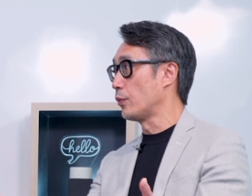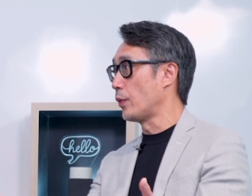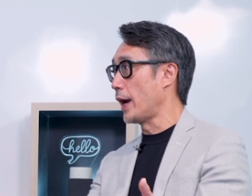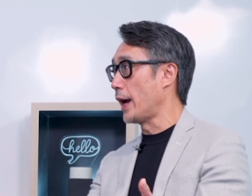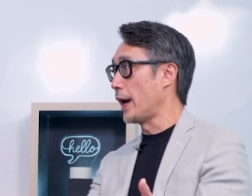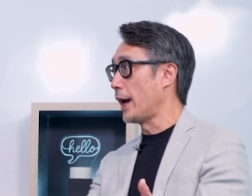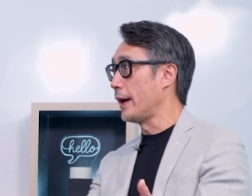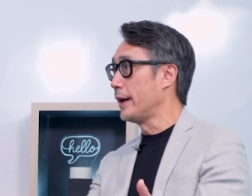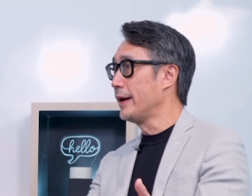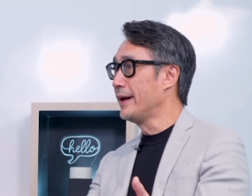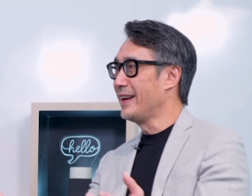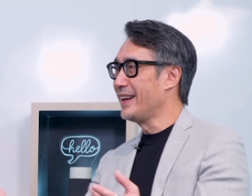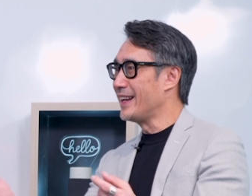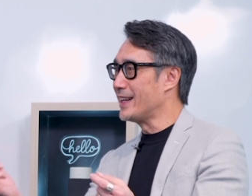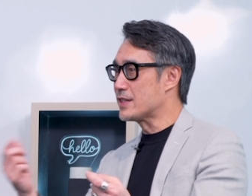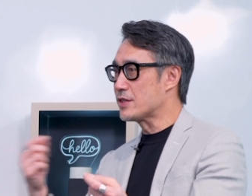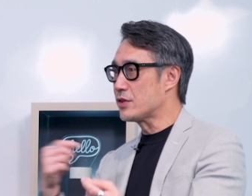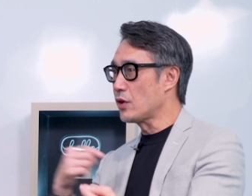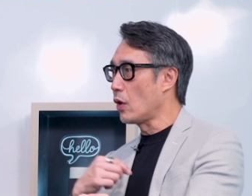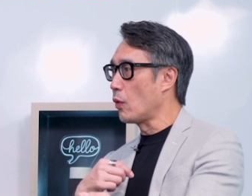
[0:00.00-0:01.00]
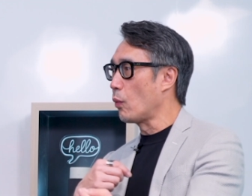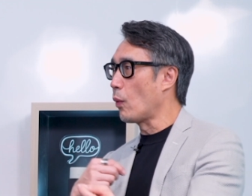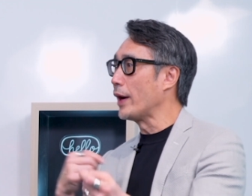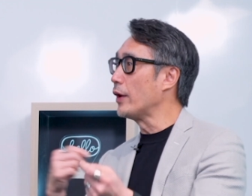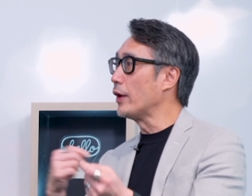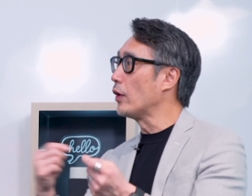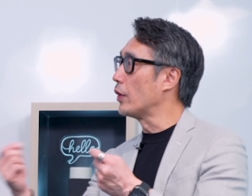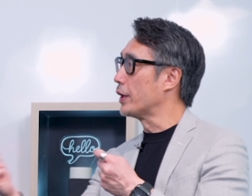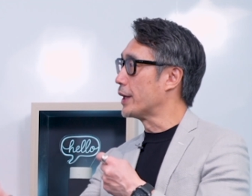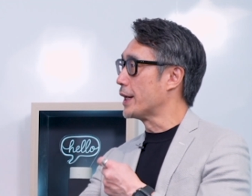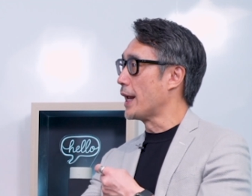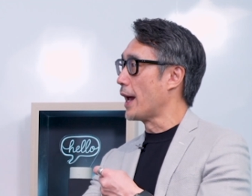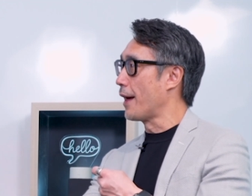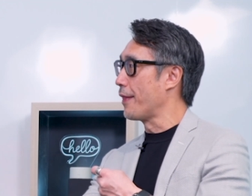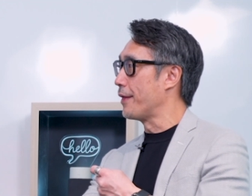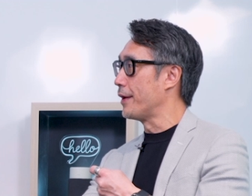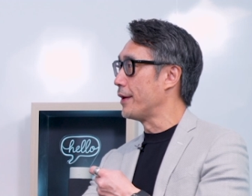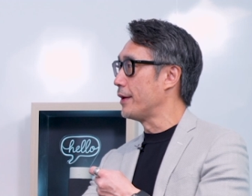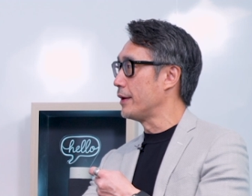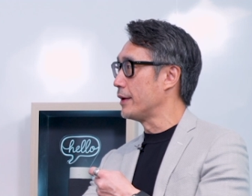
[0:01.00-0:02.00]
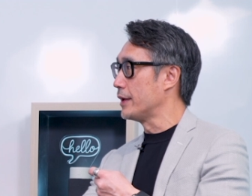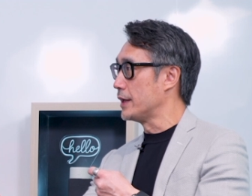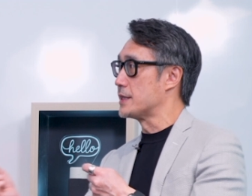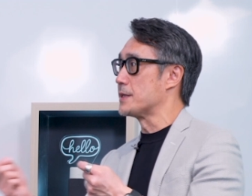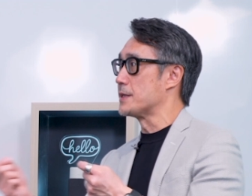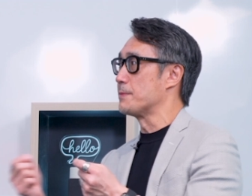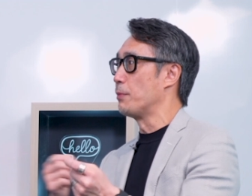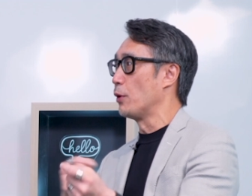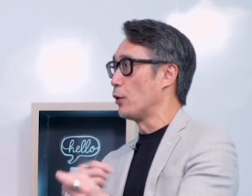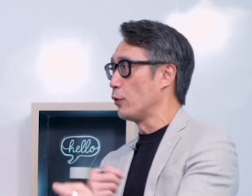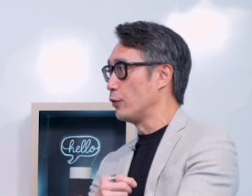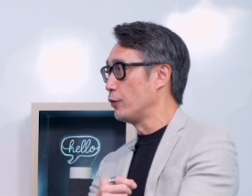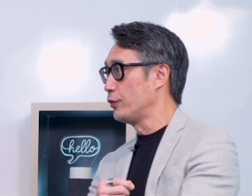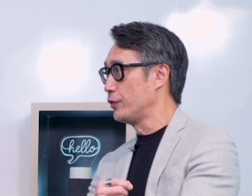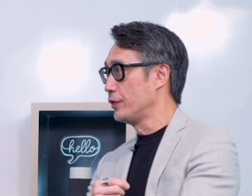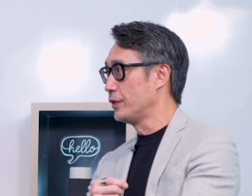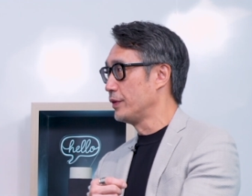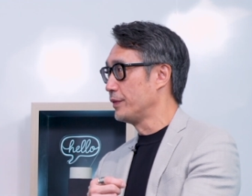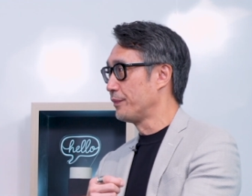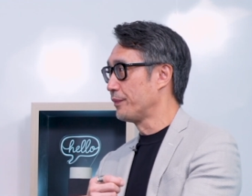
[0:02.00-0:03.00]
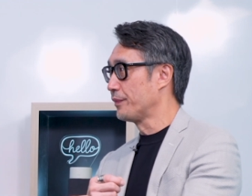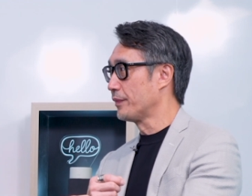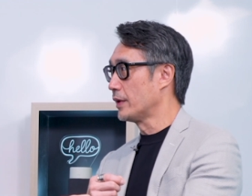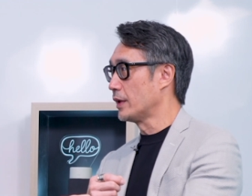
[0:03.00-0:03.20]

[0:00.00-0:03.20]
where it's not one or the other, it's both. Yeah.